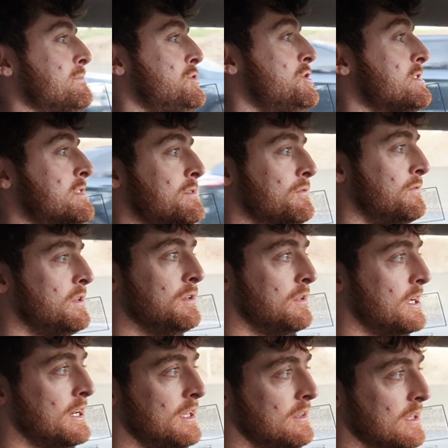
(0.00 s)
just to
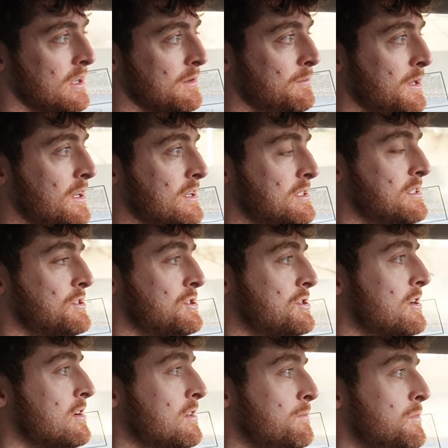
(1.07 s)
feel anything, because the
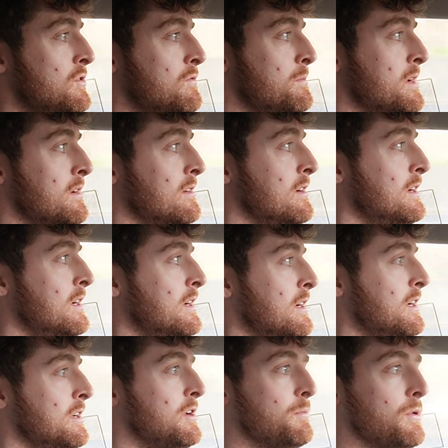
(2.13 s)
start of the movement,
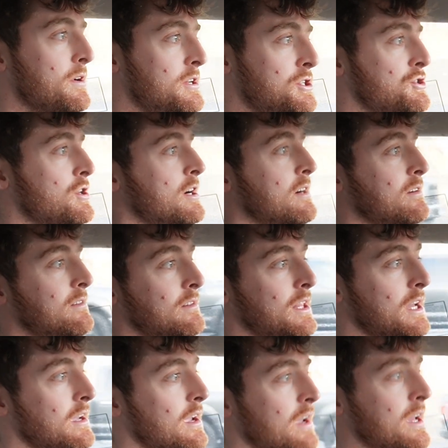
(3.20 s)
you're pretty strong.
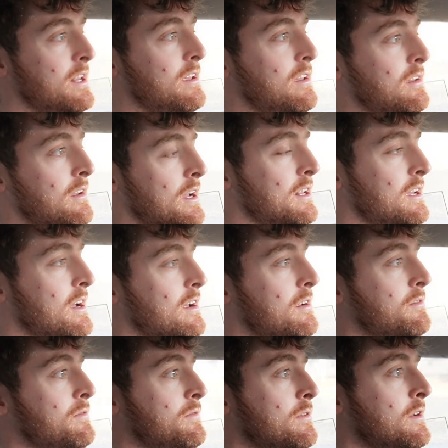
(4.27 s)
Like any kind
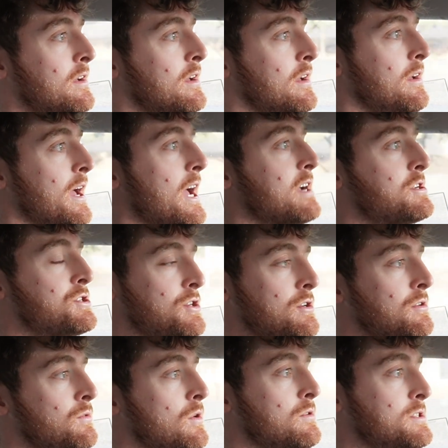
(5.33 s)
of
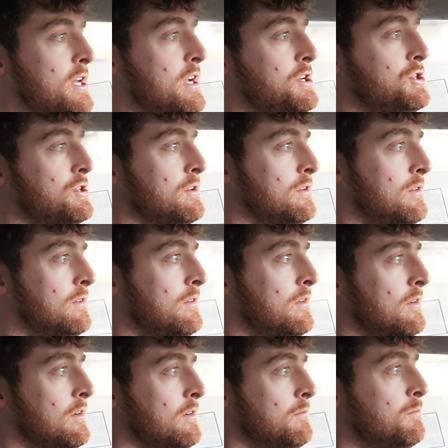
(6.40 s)
external rotation
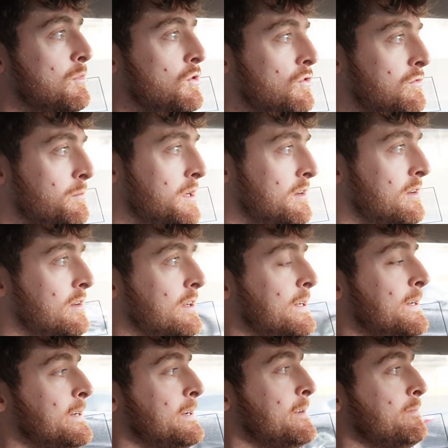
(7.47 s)
movement,
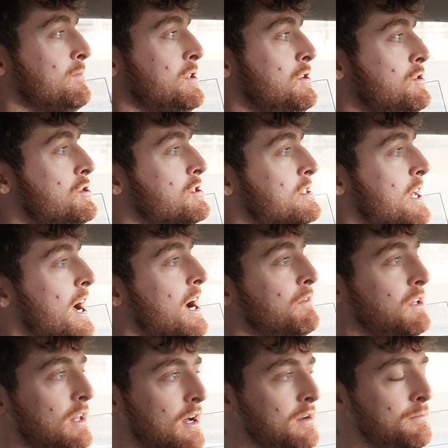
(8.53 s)
you just have
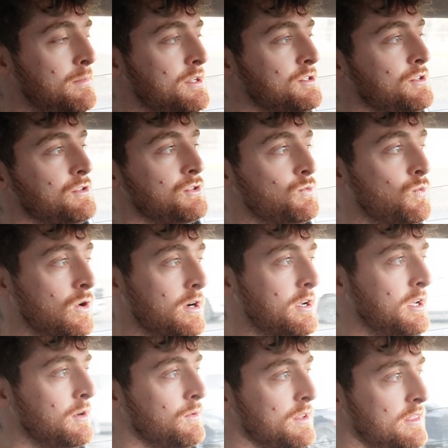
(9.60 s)
a lot of muscles
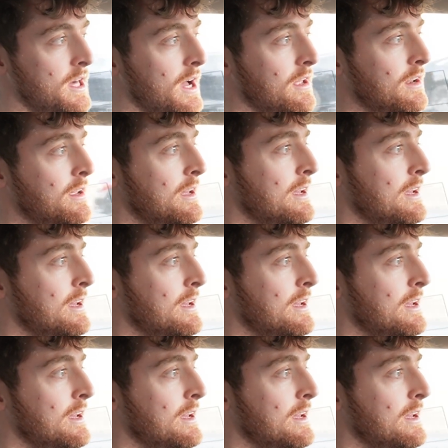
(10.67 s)
working with that.